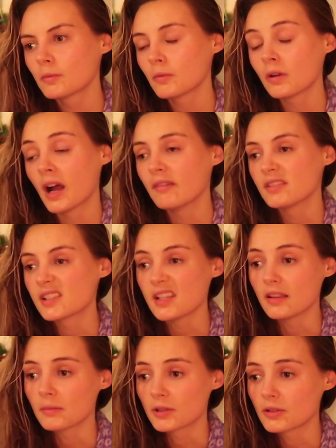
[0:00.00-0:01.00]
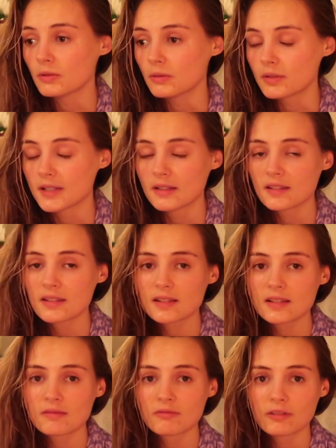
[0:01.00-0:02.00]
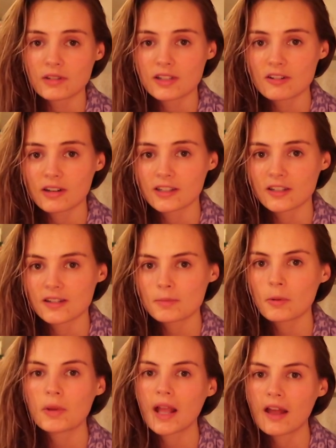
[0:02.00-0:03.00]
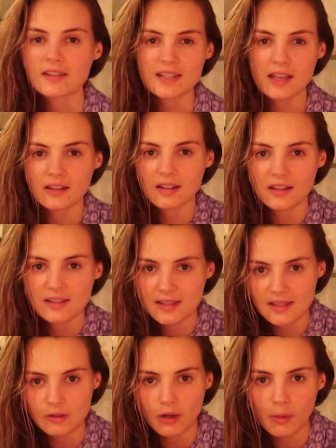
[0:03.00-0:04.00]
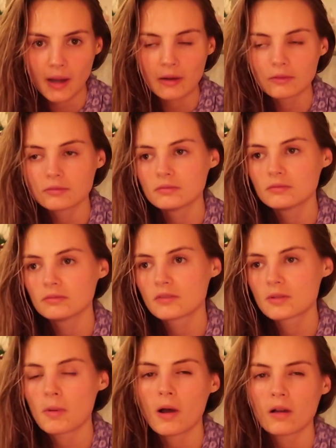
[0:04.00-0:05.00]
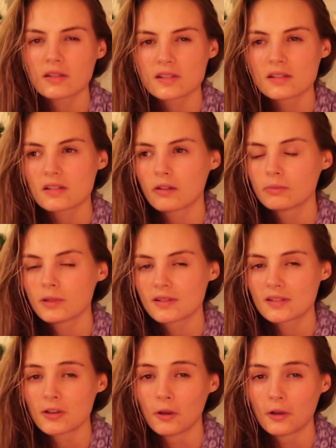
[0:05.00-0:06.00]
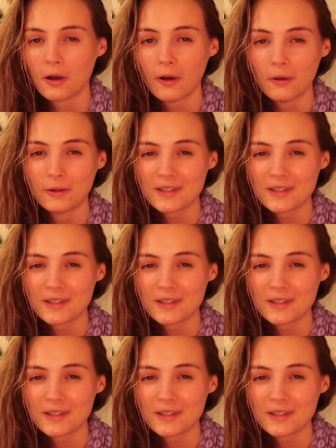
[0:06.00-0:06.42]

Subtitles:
I haven't seen them at all since the restrictions, but we can technically still go out to parks and stuff, but it's so cold.